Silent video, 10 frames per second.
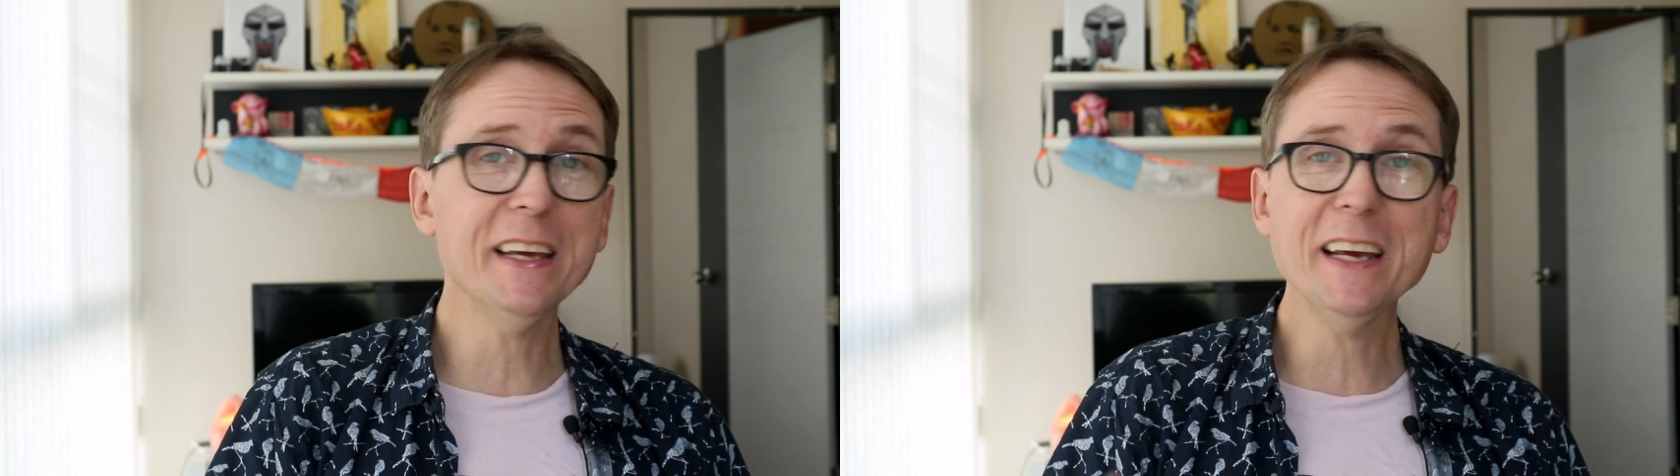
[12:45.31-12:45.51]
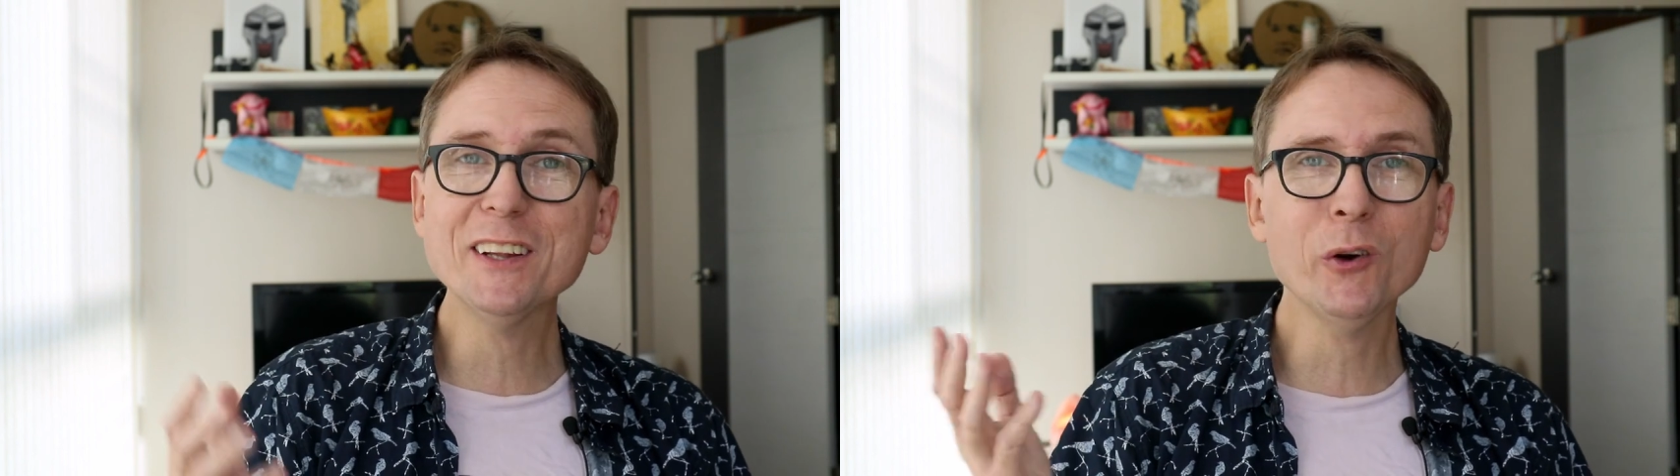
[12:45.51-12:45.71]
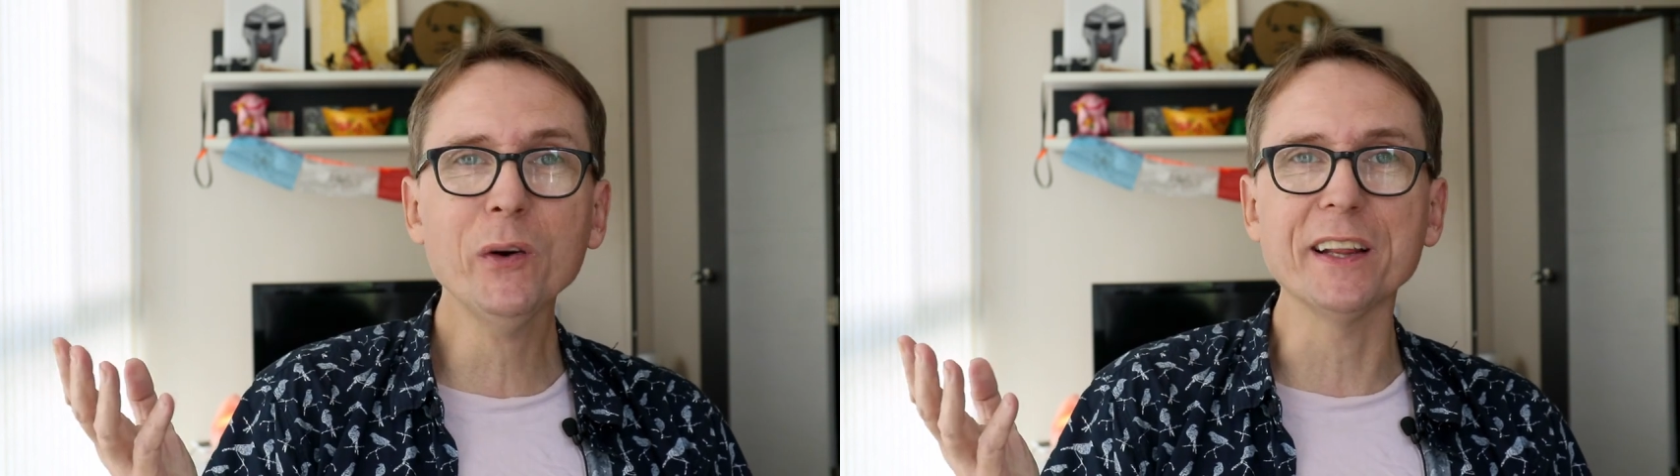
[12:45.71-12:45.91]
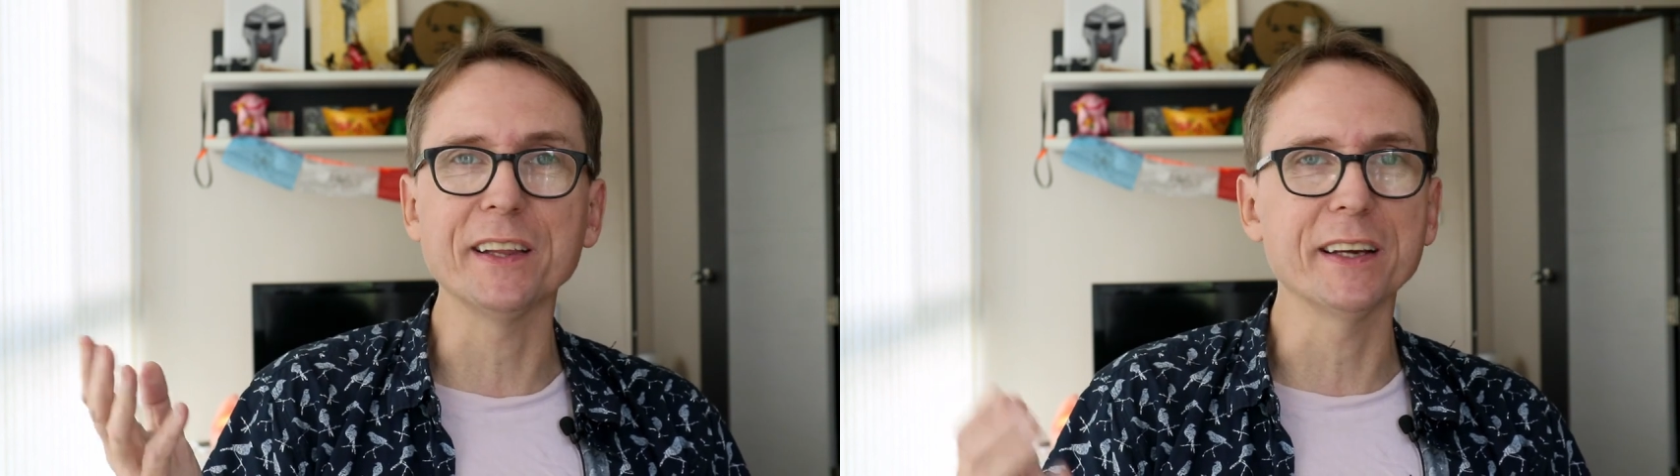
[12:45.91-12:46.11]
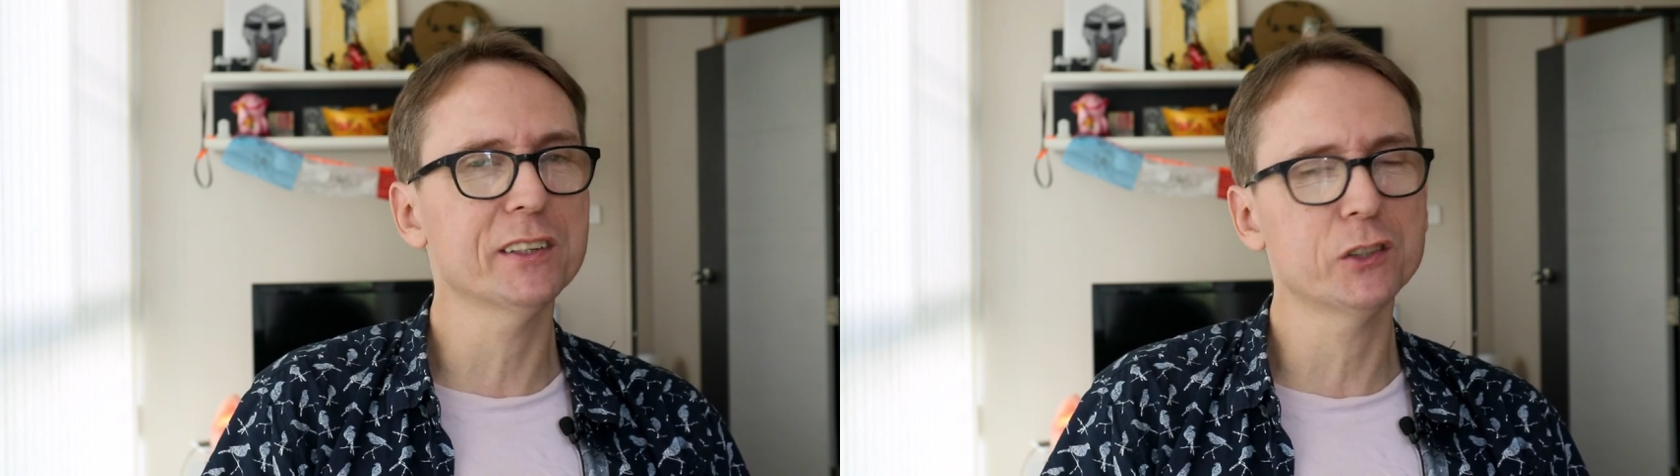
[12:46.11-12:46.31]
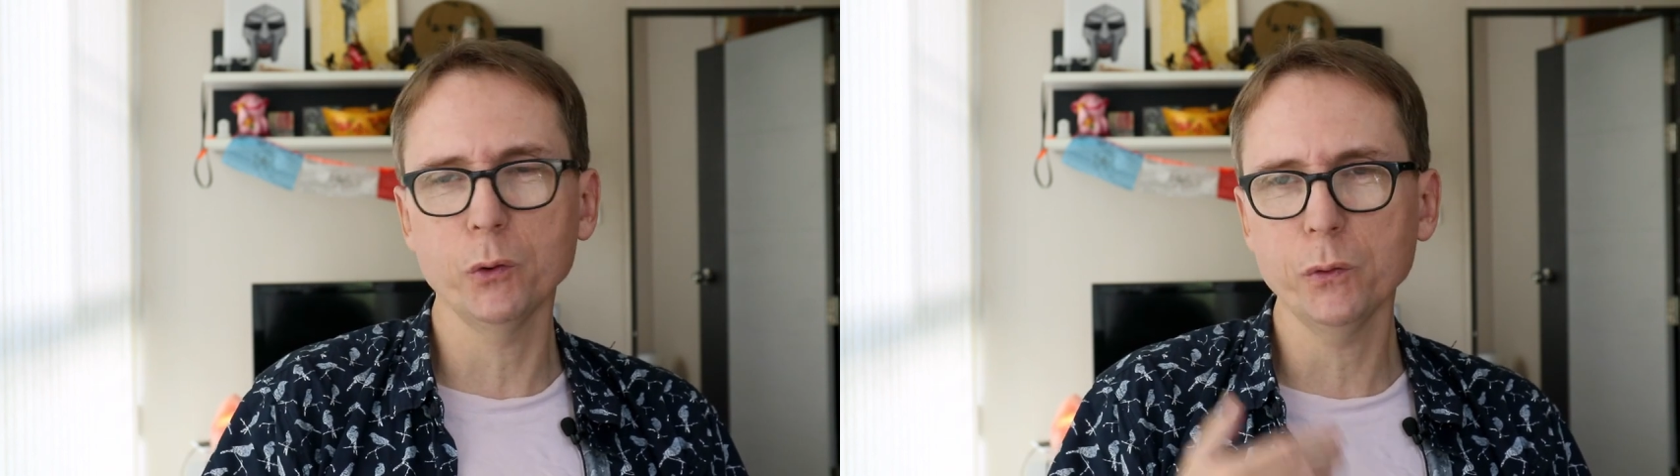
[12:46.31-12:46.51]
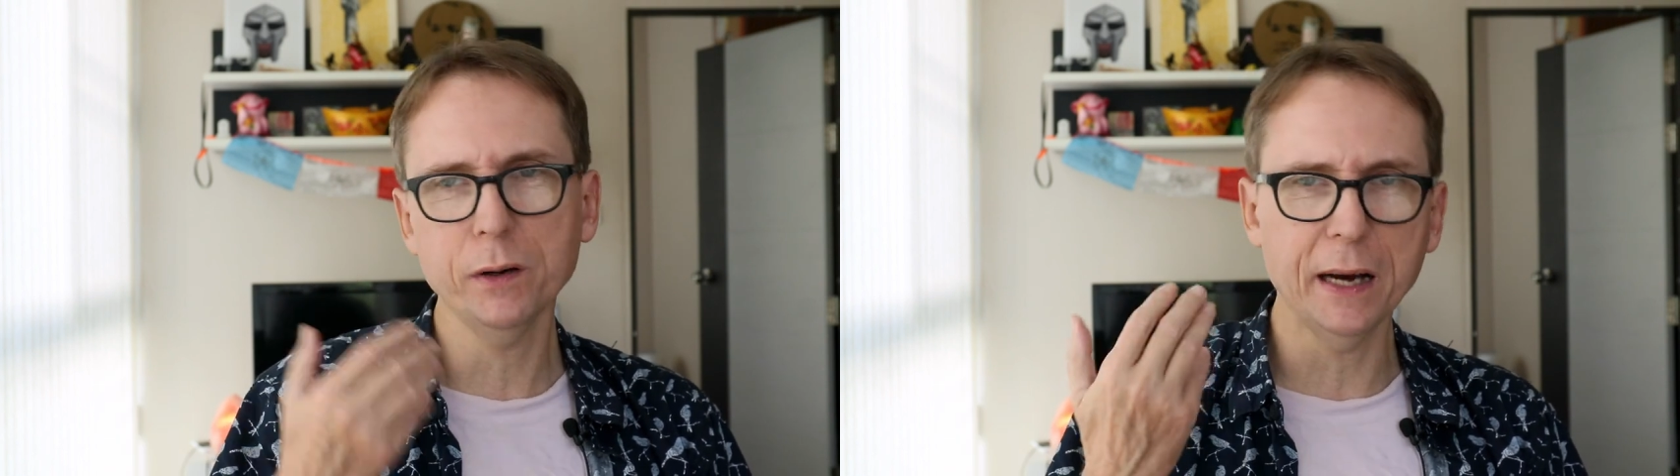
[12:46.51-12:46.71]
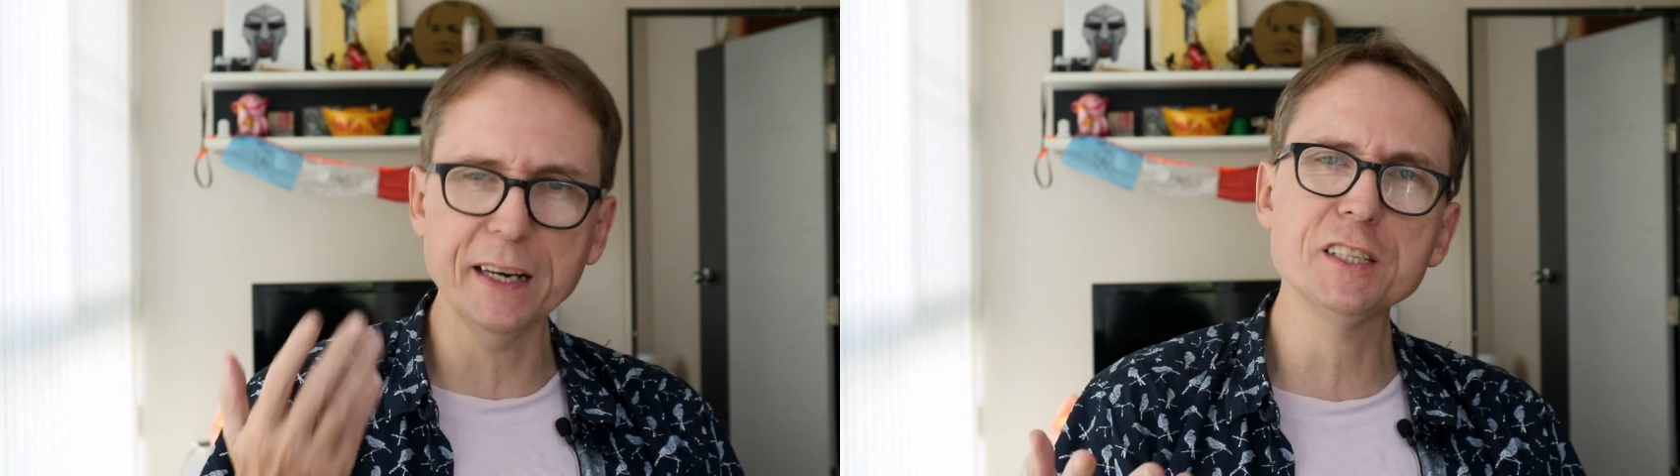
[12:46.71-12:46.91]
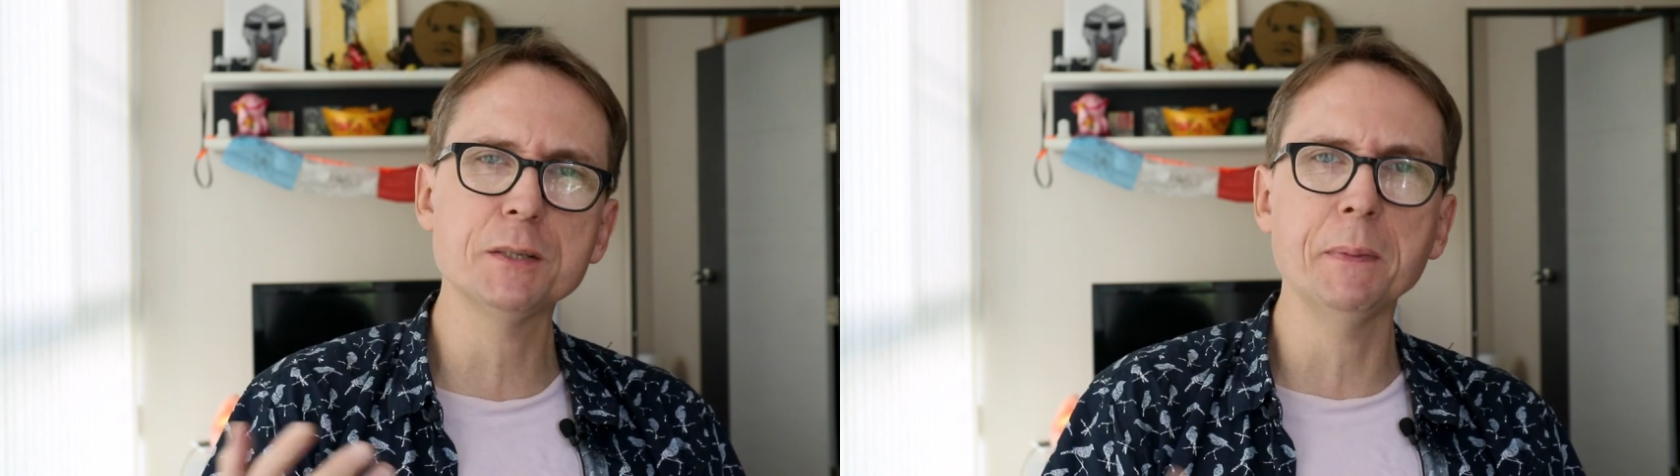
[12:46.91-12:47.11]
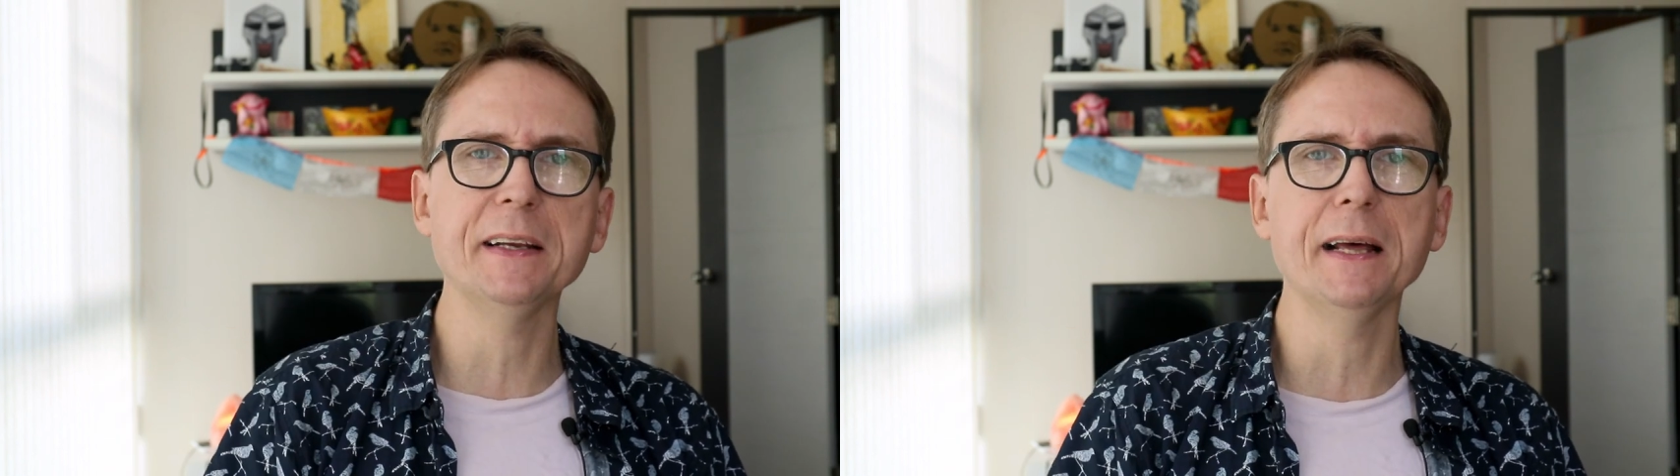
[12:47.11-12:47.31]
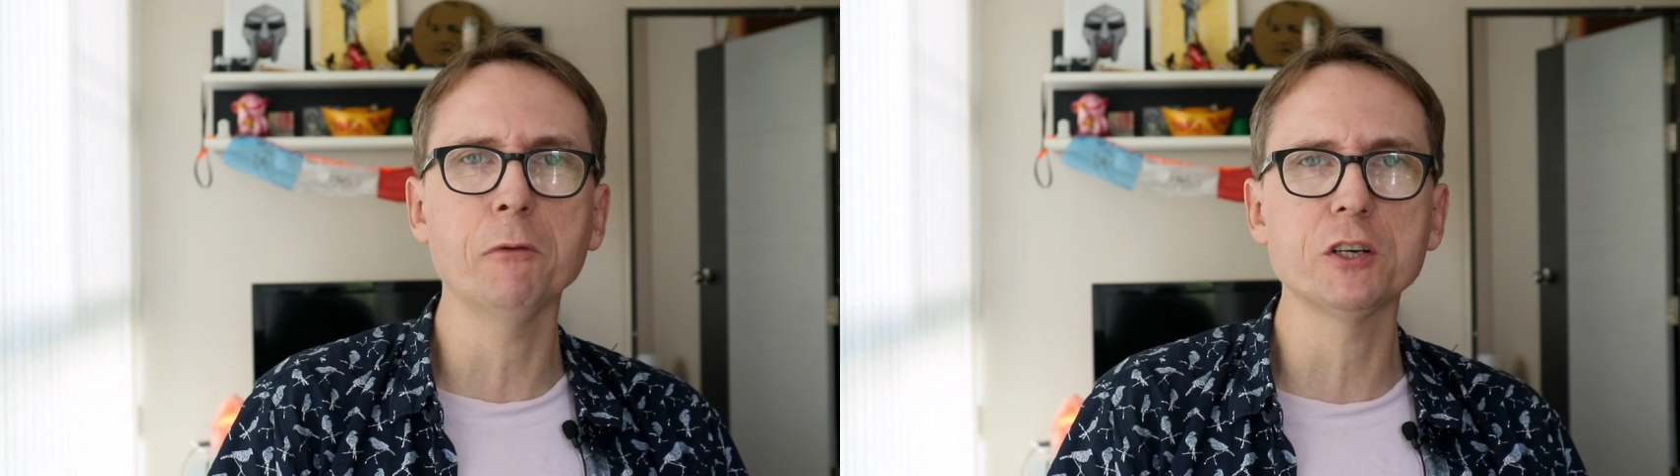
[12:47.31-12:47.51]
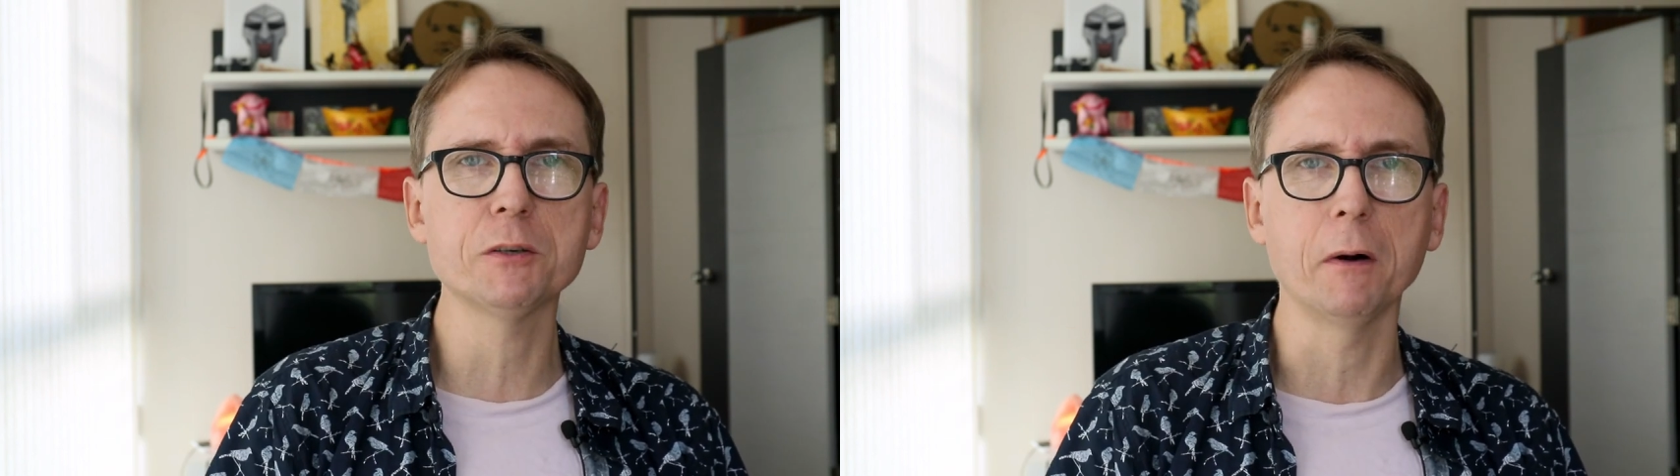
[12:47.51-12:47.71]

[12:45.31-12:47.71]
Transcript: you can't do anything, so I didn't spend that much